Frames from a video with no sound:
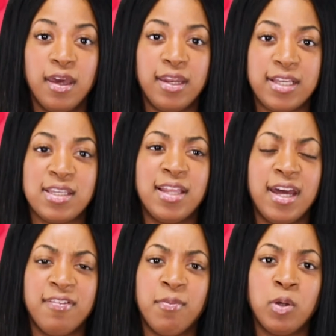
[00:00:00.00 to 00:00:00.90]
And that's a
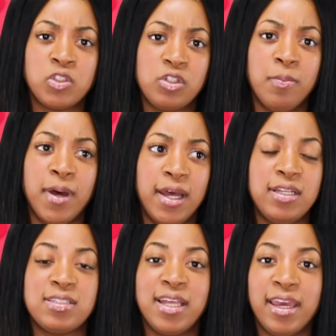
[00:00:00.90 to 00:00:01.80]
lot of emotional bondage,